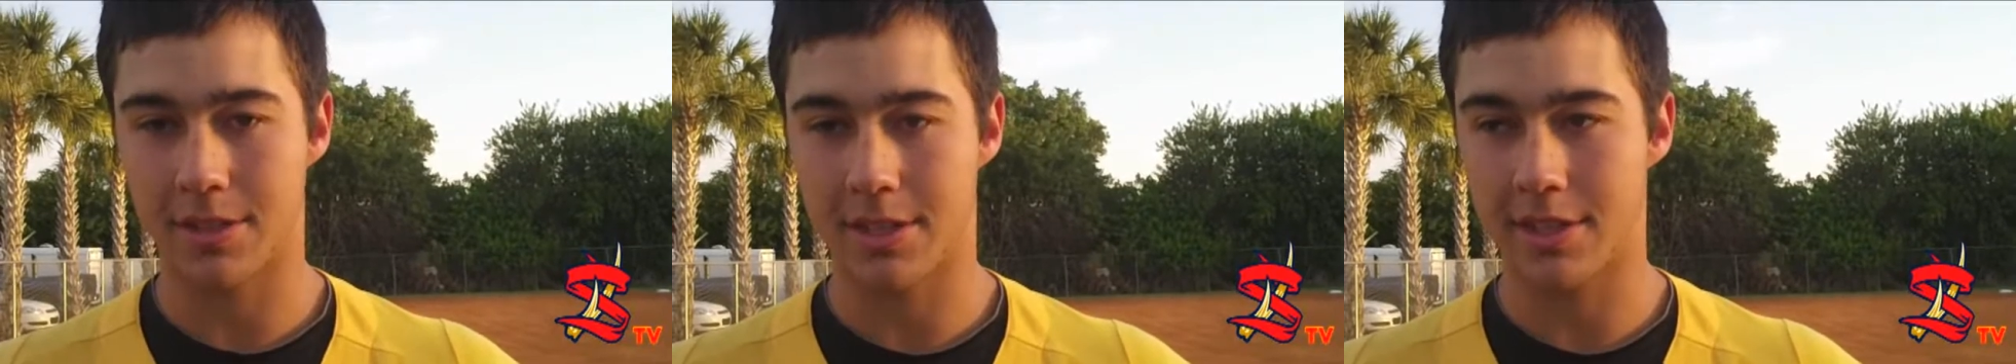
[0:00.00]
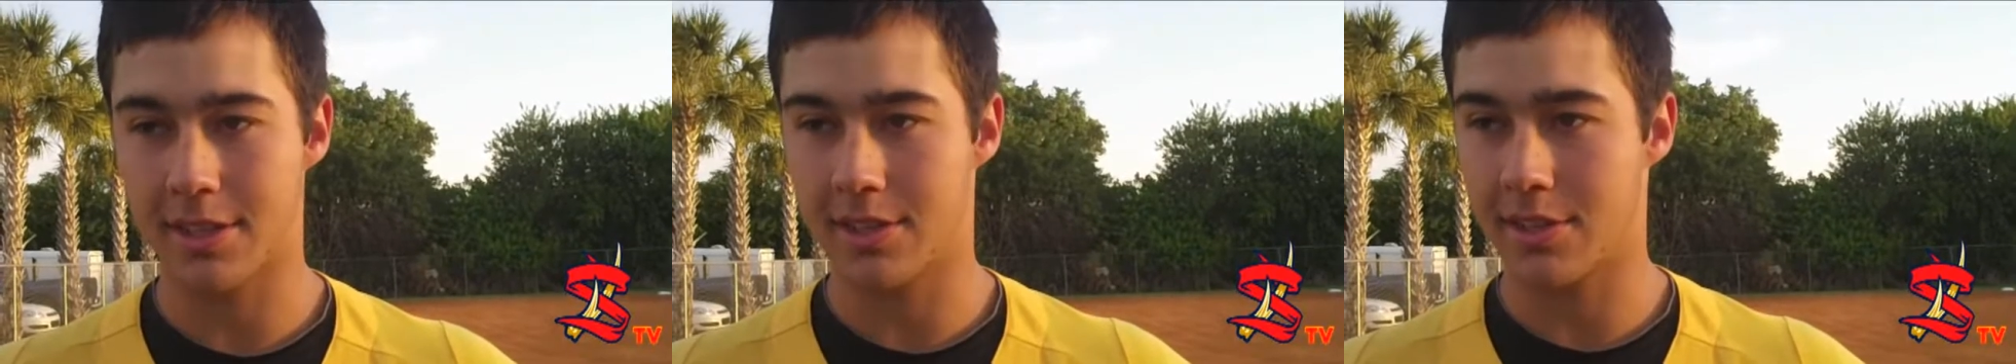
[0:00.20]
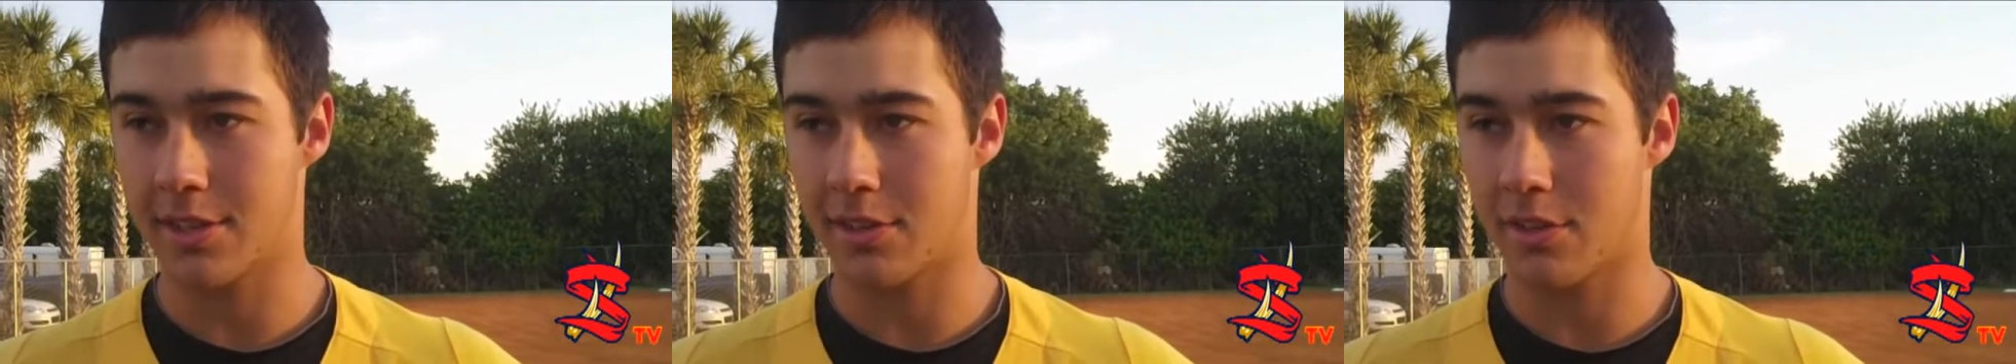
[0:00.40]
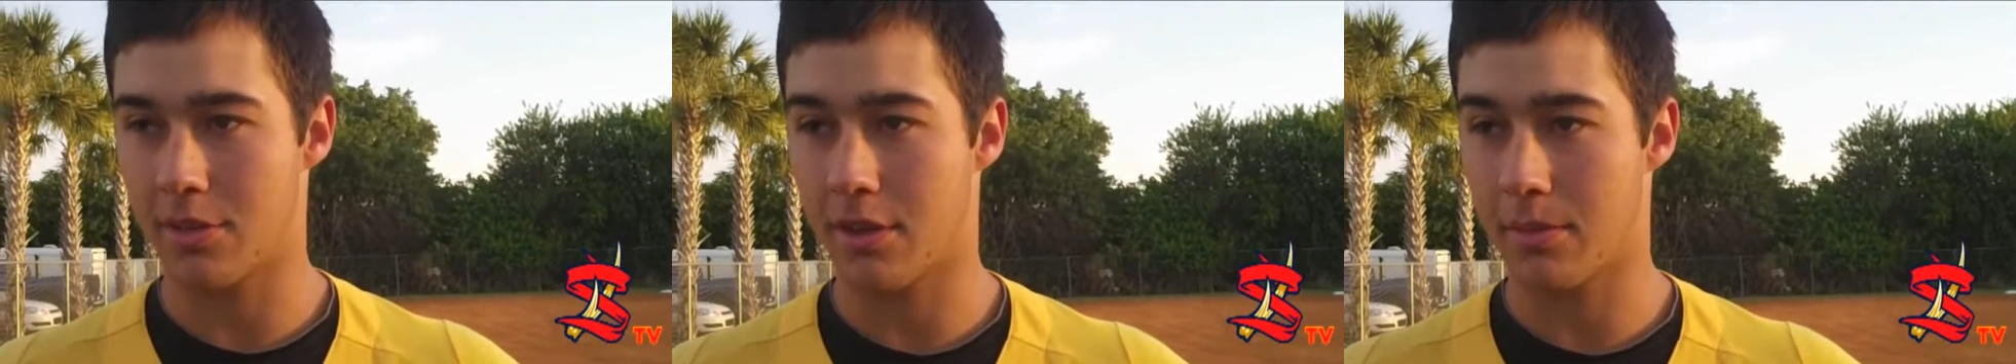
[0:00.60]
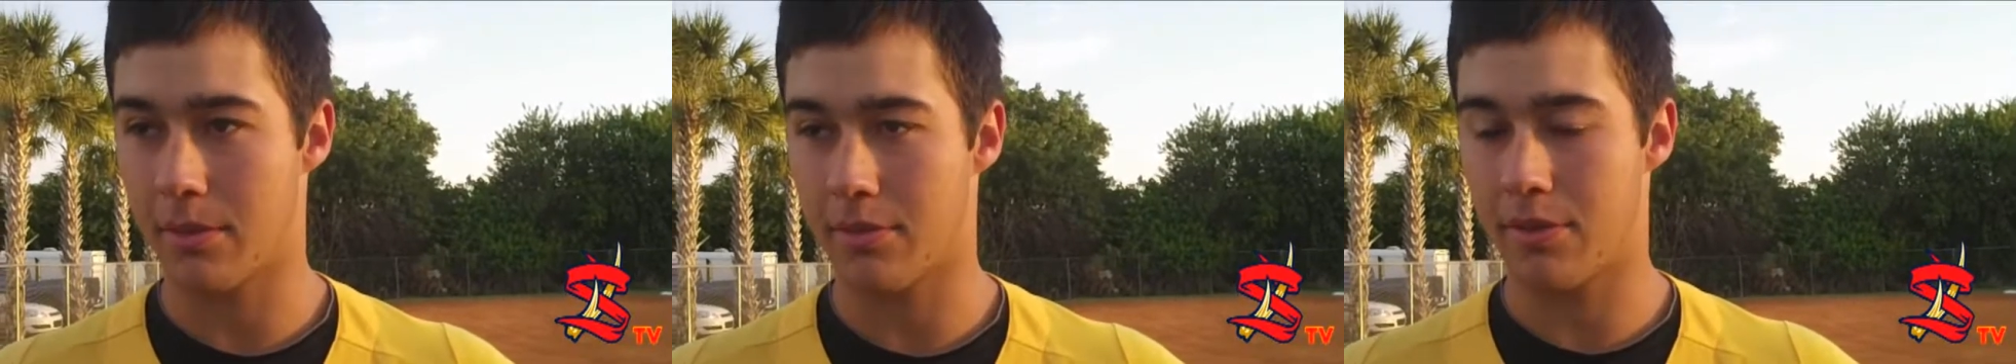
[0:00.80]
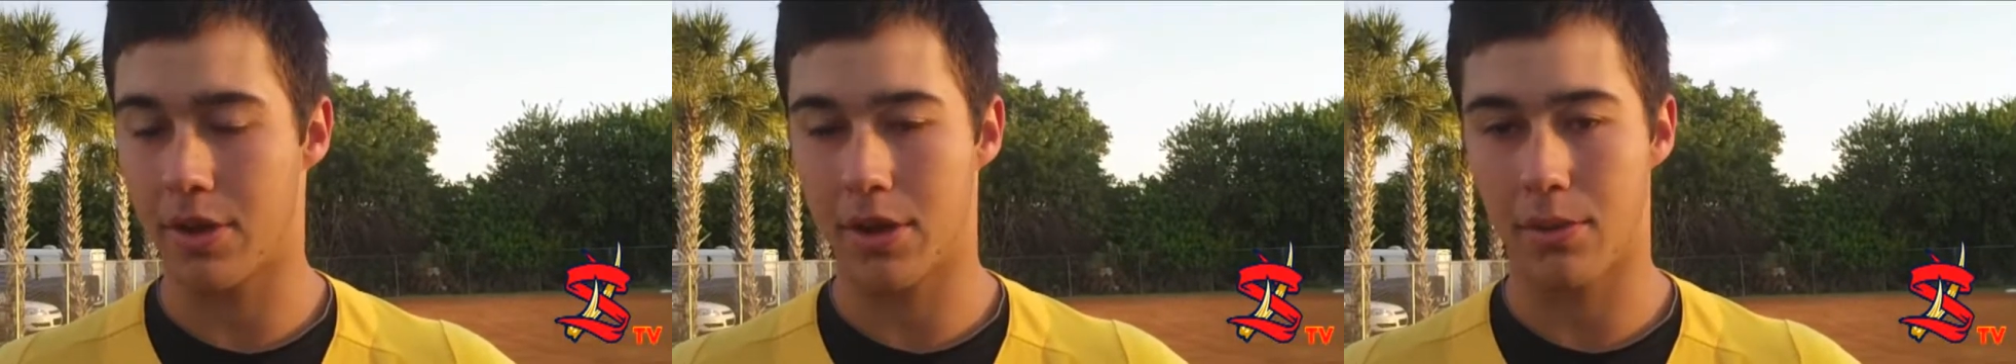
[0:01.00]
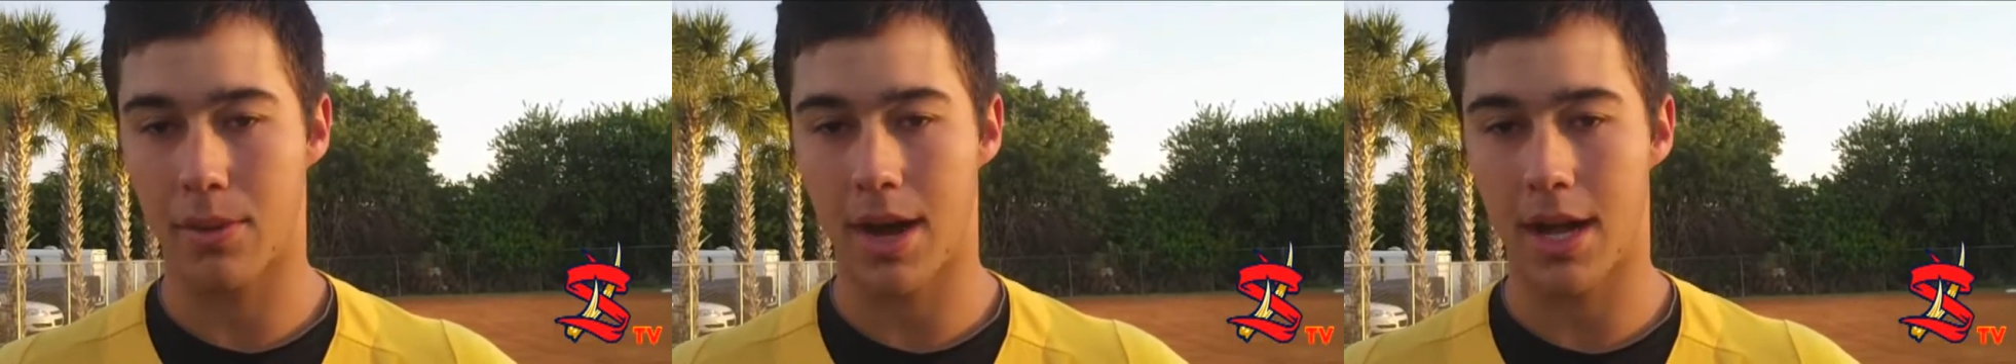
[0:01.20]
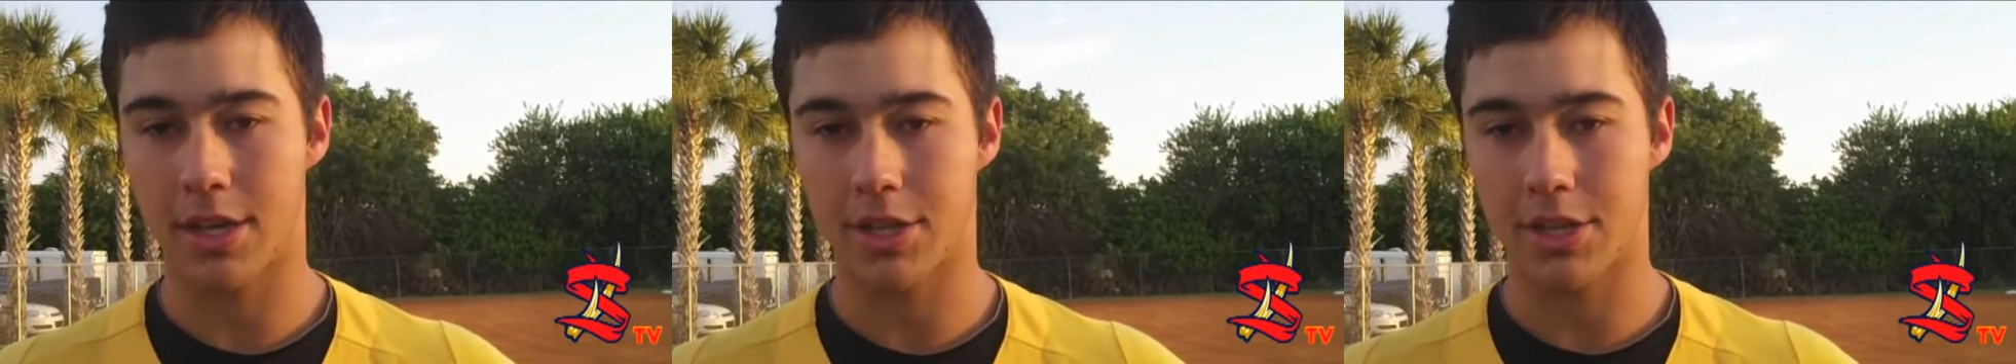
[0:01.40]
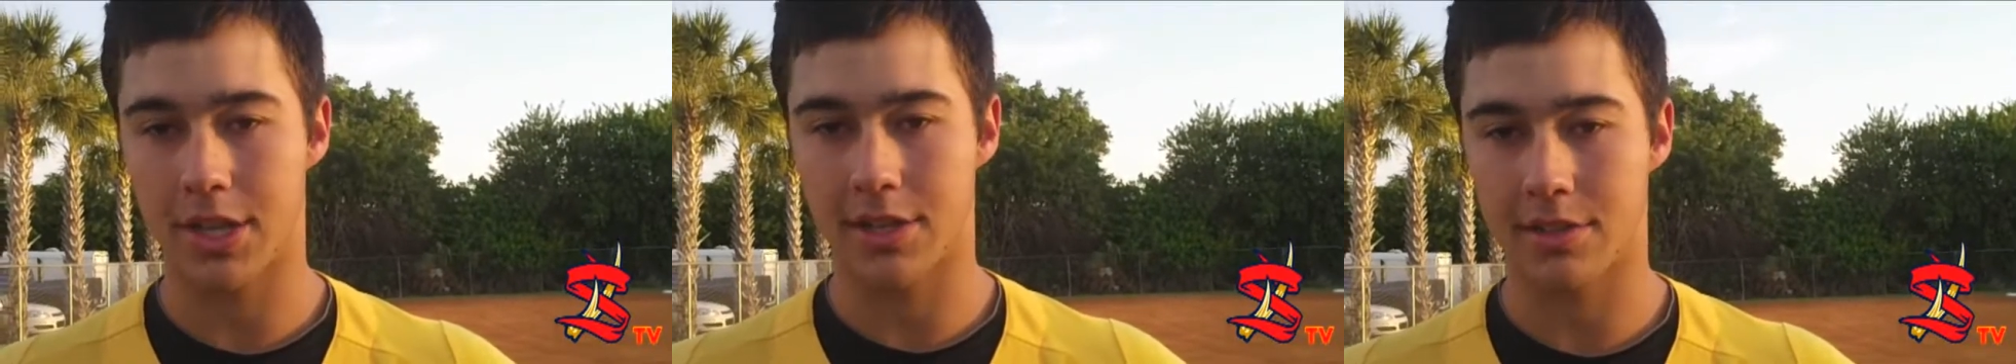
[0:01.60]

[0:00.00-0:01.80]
and it's it's going to be fun to watch